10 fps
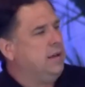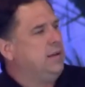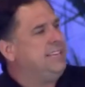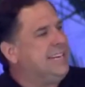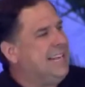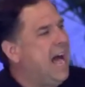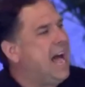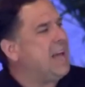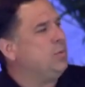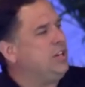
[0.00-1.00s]
did
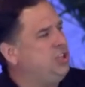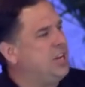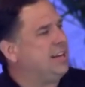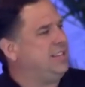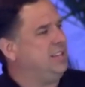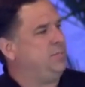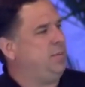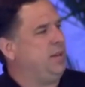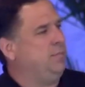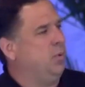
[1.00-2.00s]
God reject his
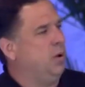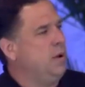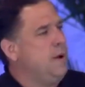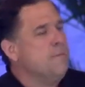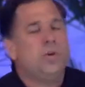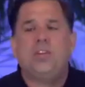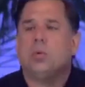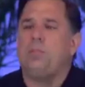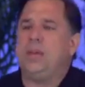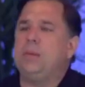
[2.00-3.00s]
people, but there
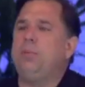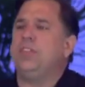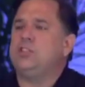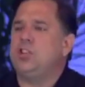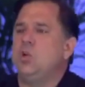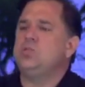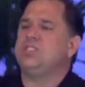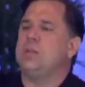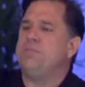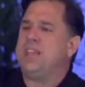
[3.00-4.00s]
were people that chose
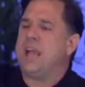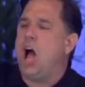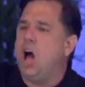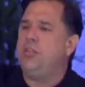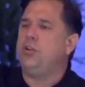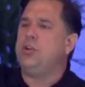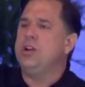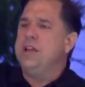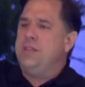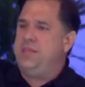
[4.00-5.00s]
something other
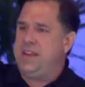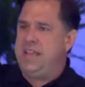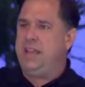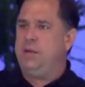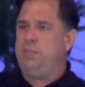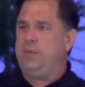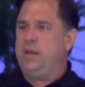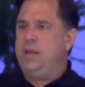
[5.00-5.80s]
than him.